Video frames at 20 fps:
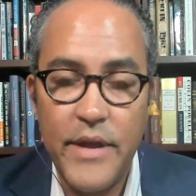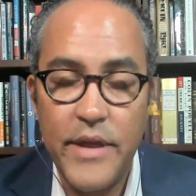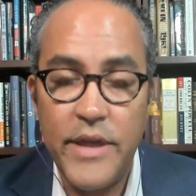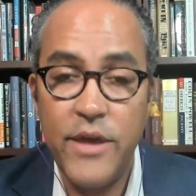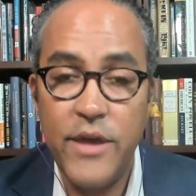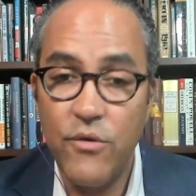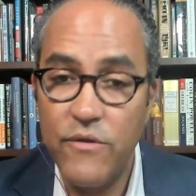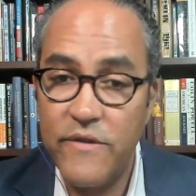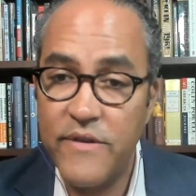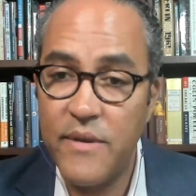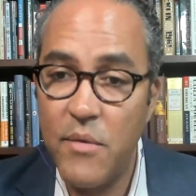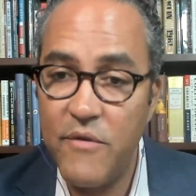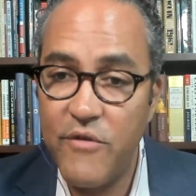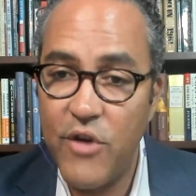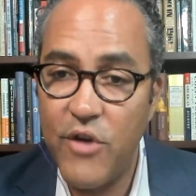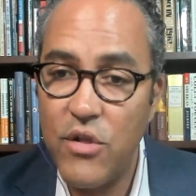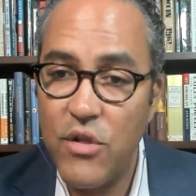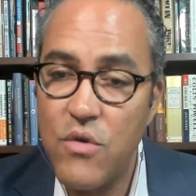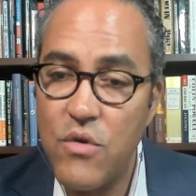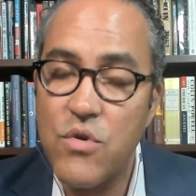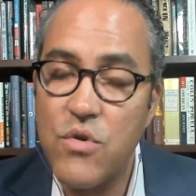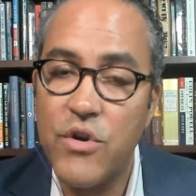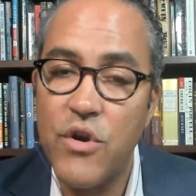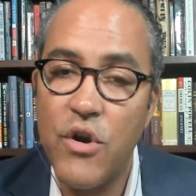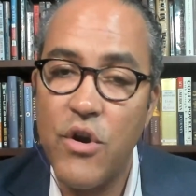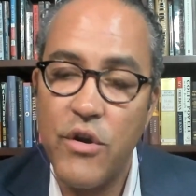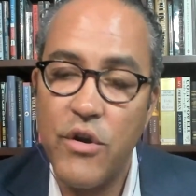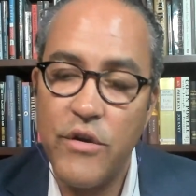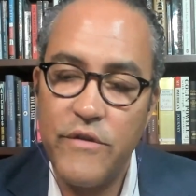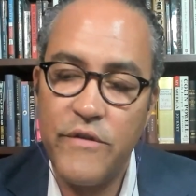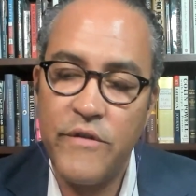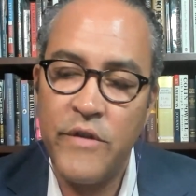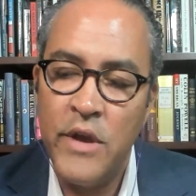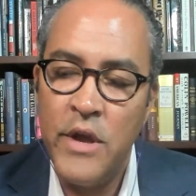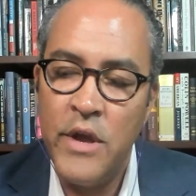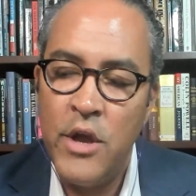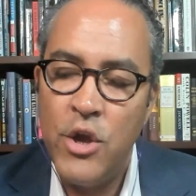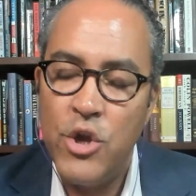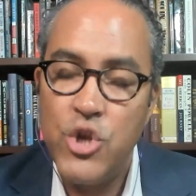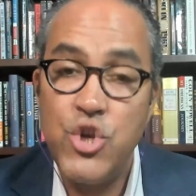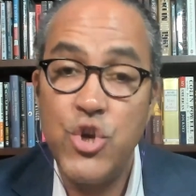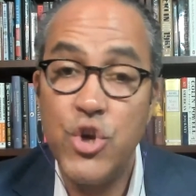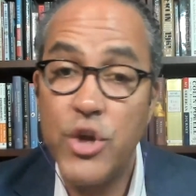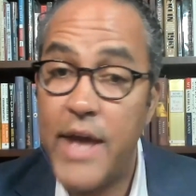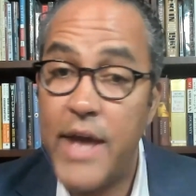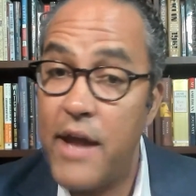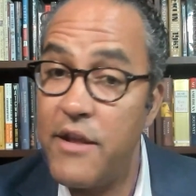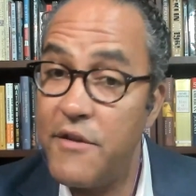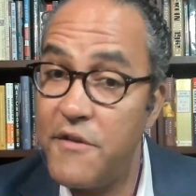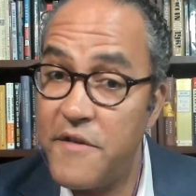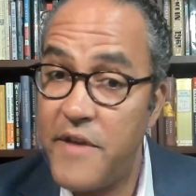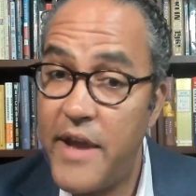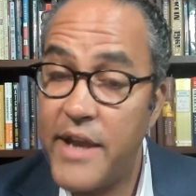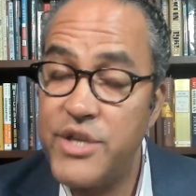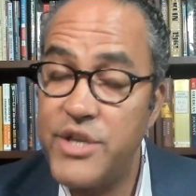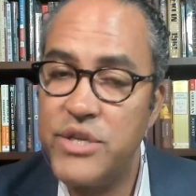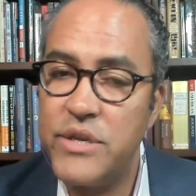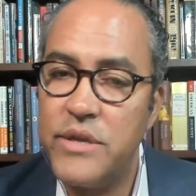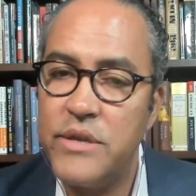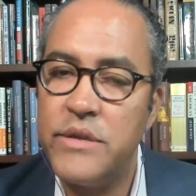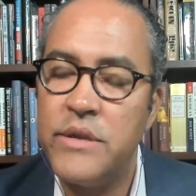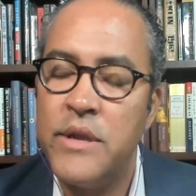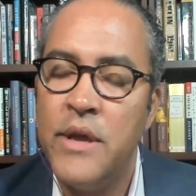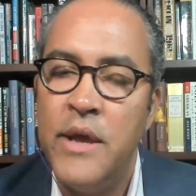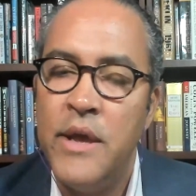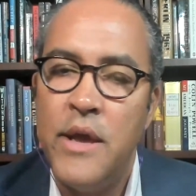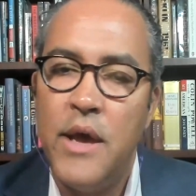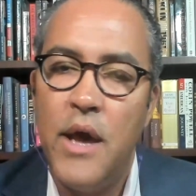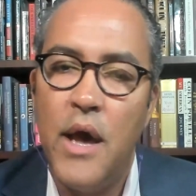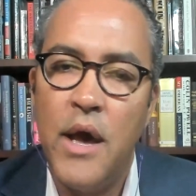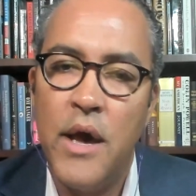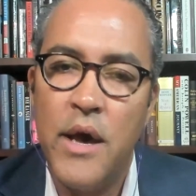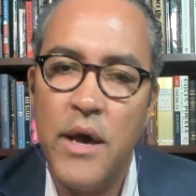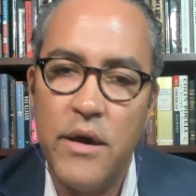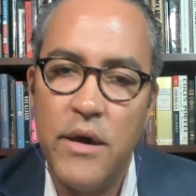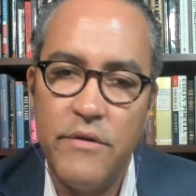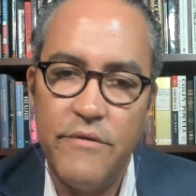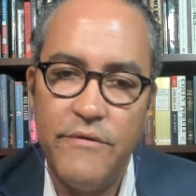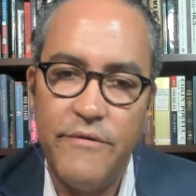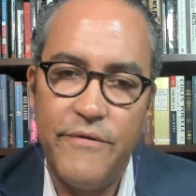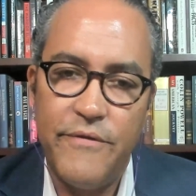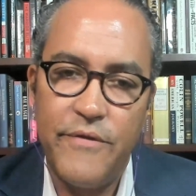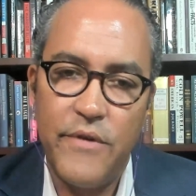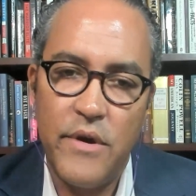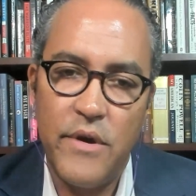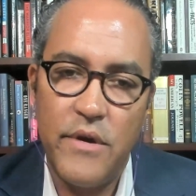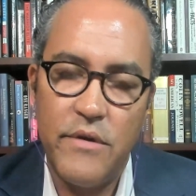killed some of our local guards, took out a section of